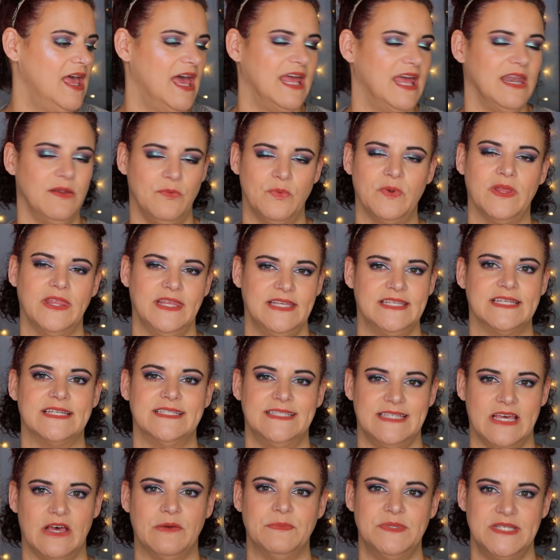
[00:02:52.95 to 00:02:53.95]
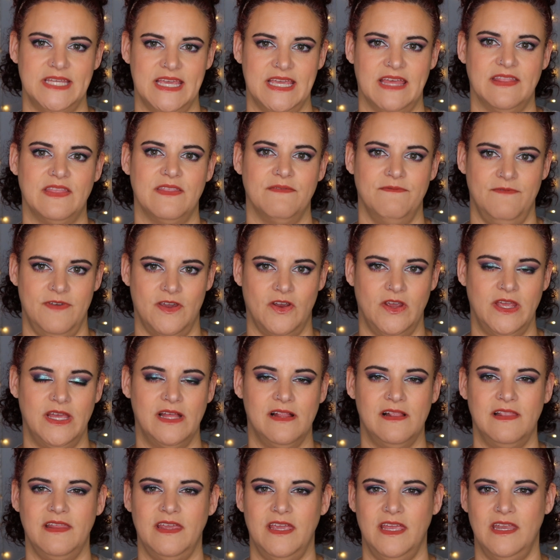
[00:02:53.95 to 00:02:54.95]
and it really does help to get them very
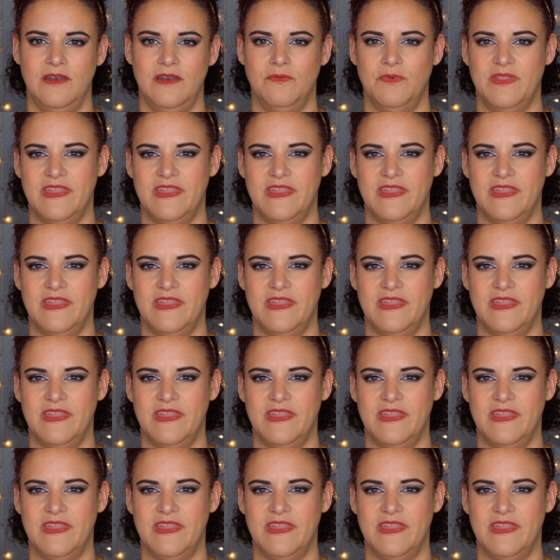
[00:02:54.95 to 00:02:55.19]
clean